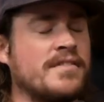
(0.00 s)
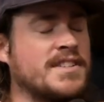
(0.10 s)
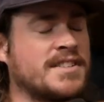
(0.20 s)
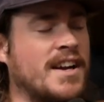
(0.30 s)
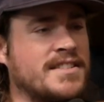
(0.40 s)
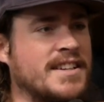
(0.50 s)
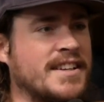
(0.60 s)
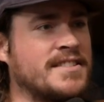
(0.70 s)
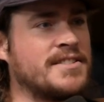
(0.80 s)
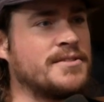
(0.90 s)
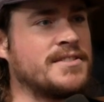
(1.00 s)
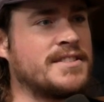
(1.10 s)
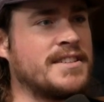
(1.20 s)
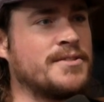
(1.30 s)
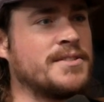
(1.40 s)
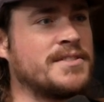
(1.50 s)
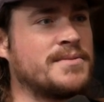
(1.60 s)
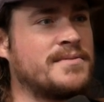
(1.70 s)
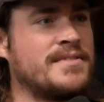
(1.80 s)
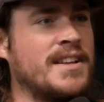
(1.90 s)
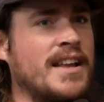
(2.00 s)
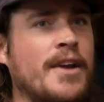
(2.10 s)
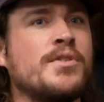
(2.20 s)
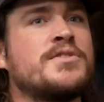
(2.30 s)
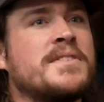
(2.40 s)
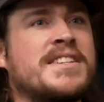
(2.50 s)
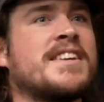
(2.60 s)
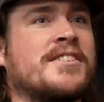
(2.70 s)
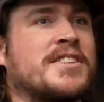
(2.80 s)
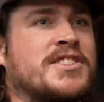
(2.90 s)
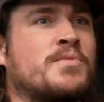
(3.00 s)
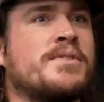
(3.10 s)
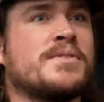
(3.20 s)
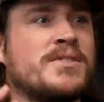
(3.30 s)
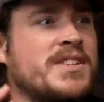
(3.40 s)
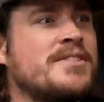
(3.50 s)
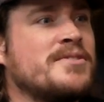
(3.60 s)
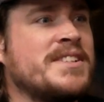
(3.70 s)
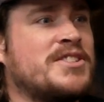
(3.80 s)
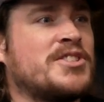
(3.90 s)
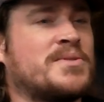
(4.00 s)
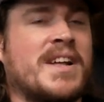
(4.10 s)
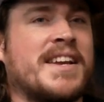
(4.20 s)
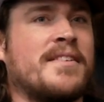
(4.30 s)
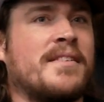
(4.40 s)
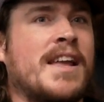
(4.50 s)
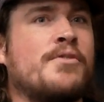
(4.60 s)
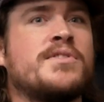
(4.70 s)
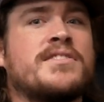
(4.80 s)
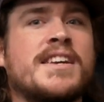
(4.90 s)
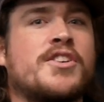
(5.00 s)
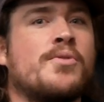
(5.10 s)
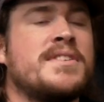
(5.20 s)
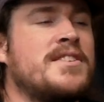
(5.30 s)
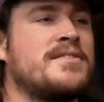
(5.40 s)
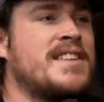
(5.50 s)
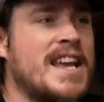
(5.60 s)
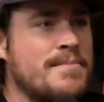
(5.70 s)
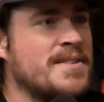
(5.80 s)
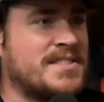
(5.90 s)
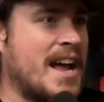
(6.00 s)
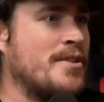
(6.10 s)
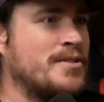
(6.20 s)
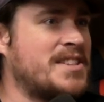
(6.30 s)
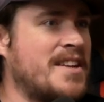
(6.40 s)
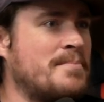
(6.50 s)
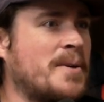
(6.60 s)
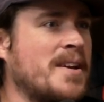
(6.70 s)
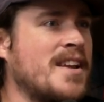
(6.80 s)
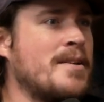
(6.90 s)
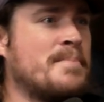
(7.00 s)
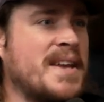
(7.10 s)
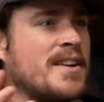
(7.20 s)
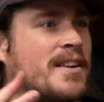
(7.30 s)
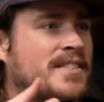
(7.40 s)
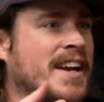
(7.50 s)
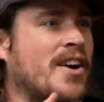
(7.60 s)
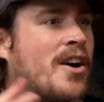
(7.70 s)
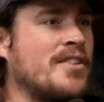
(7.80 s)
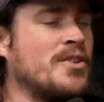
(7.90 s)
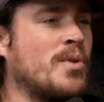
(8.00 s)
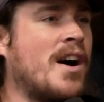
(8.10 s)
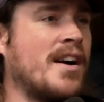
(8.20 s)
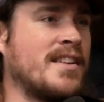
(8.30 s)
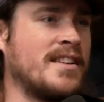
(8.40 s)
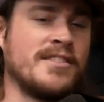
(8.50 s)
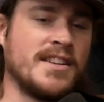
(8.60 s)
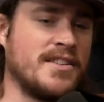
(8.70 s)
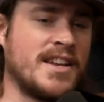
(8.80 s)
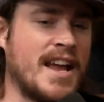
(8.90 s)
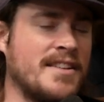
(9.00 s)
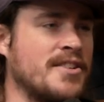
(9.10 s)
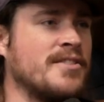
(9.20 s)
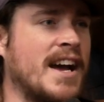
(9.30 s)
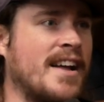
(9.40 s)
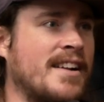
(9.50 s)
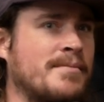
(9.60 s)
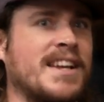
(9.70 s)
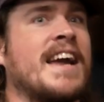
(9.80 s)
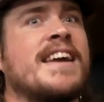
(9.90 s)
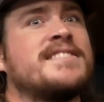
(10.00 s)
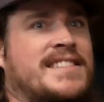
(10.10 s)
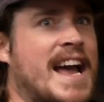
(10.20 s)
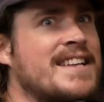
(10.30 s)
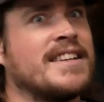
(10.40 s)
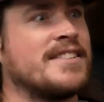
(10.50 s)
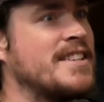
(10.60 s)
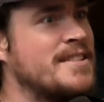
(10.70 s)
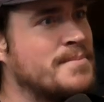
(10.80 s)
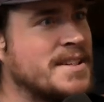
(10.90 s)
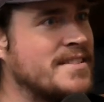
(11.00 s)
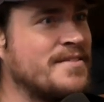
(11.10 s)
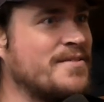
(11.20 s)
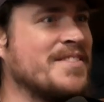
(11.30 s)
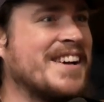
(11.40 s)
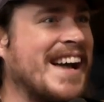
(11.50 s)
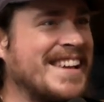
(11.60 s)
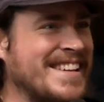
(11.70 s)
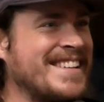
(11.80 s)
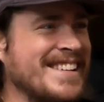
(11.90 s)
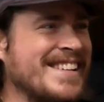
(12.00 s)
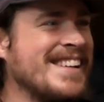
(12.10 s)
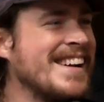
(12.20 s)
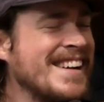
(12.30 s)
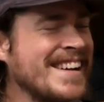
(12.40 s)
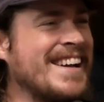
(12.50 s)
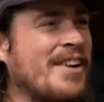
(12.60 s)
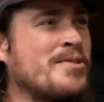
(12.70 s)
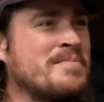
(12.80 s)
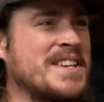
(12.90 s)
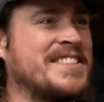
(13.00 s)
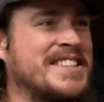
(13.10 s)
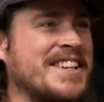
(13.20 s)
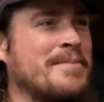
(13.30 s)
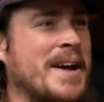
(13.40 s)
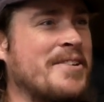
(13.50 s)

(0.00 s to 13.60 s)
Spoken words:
of us got tickets. It was ridiculous. We were literally just like, it was like going to your neighbor's house and bringing a beer like on the walk, and they were like, you can't do that. I'm like, I guess technically, but yeah. I wouldn't be a dick about it.